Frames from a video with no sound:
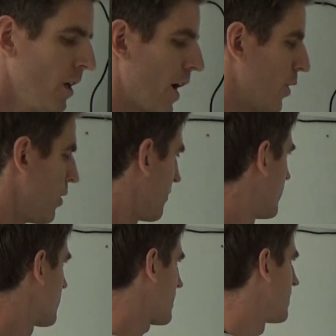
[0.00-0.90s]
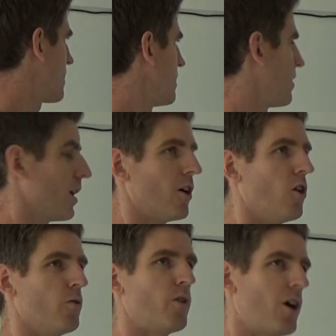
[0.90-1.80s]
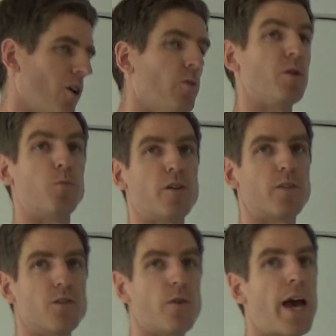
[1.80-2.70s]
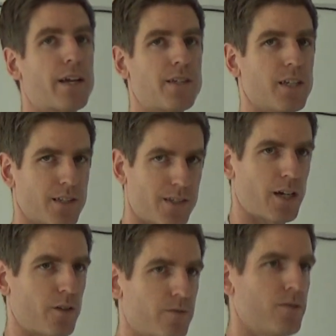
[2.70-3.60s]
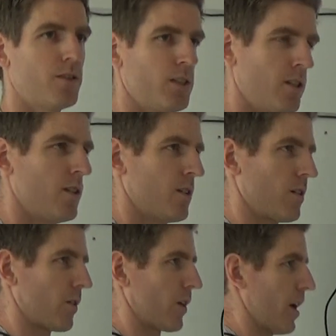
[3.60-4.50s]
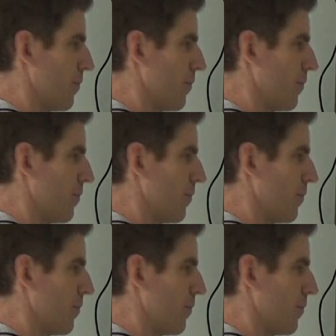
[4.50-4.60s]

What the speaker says: And all of those continua are homeomorphic to X itself. Okay.